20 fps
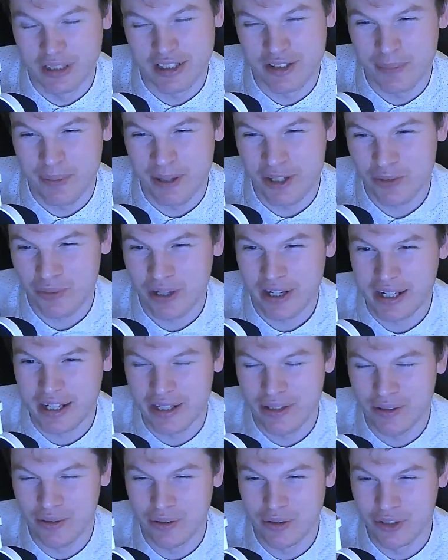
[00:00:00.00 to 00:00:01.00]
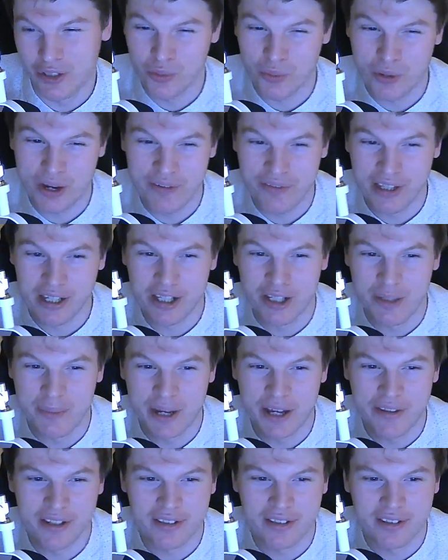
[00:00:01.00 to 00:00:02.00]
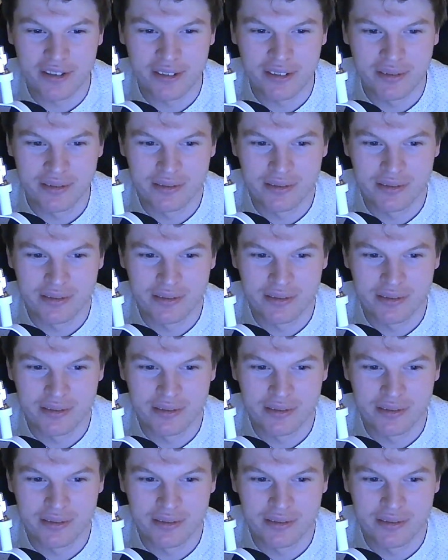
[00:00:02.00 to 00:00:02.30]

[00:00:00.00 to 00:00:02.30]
the best way, or a good way of thinking about this.